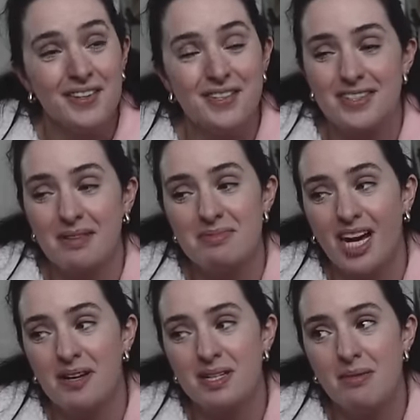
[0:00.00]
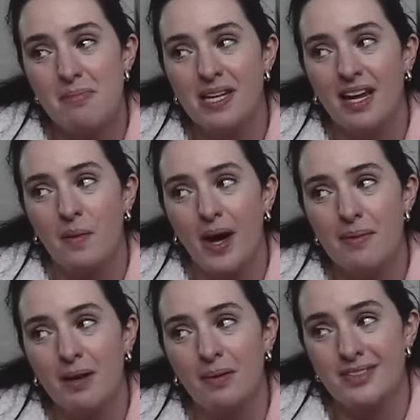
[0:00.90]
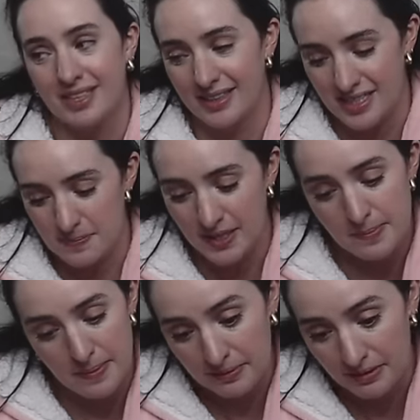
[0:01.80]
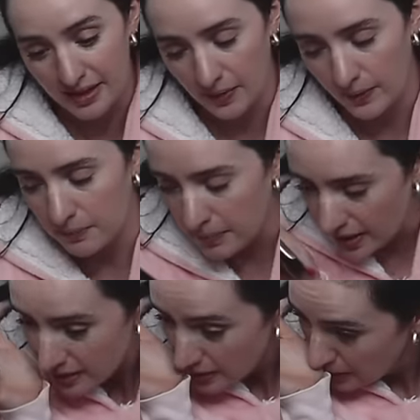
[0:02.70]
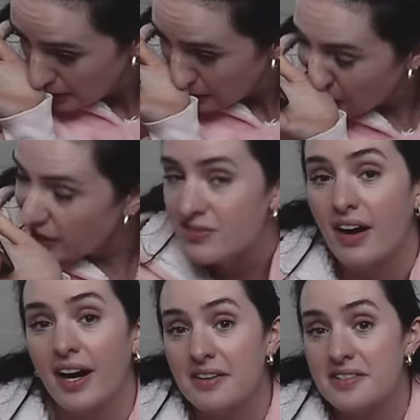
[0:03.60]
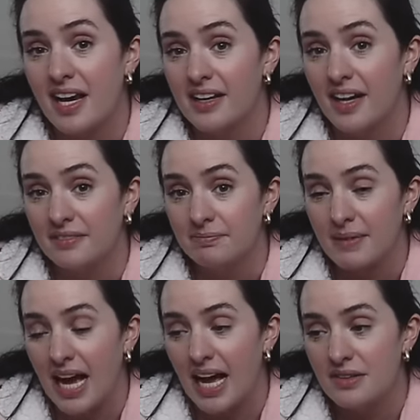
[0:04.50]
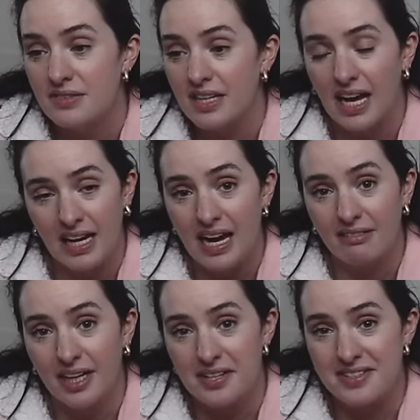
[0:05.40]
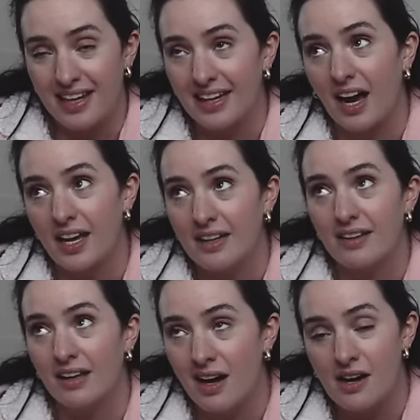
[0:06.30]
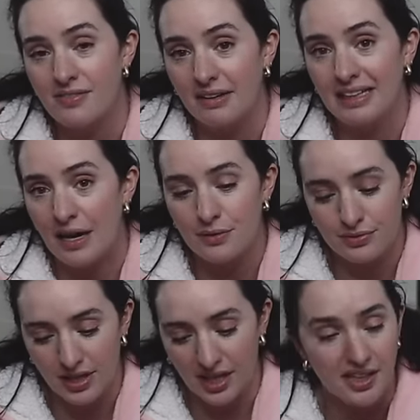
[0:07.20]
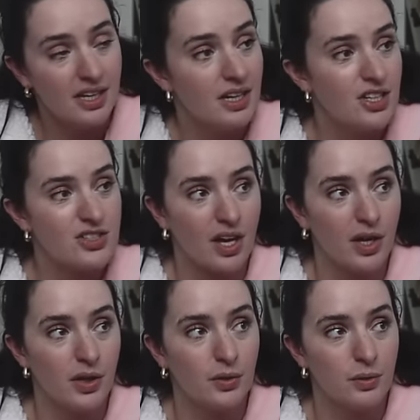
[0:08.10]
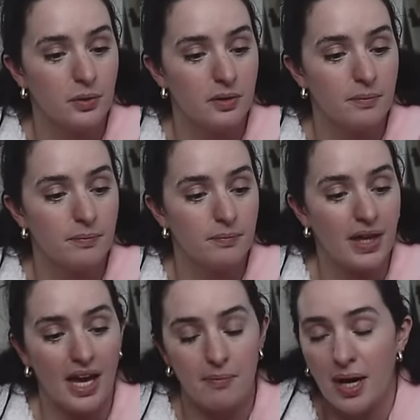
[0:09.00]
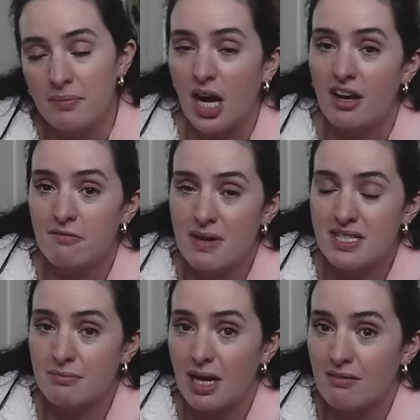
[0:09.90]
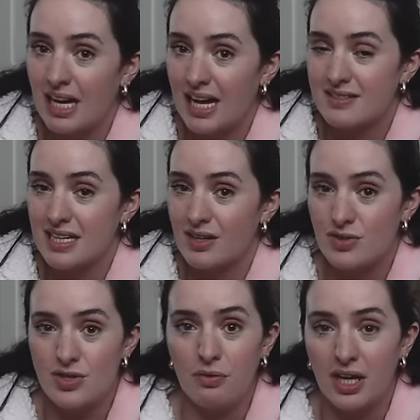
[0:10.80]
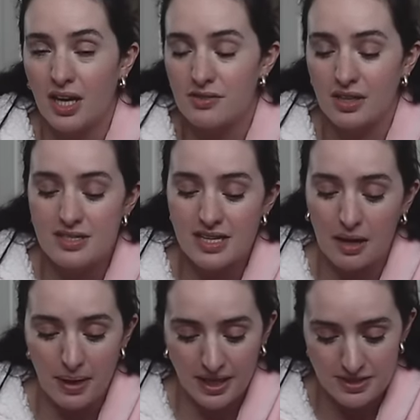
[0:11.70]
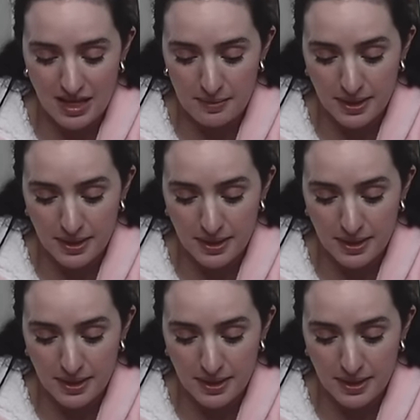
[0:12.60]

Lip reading: So sometimes I'm a bit like, why am I watching this? Because people are arguing, but it is very entertaining and hilarious. Like, it's laugh out loud funny. So yeah, but I'm kind of missing my relaxing YouTube videos. I need to get back to that.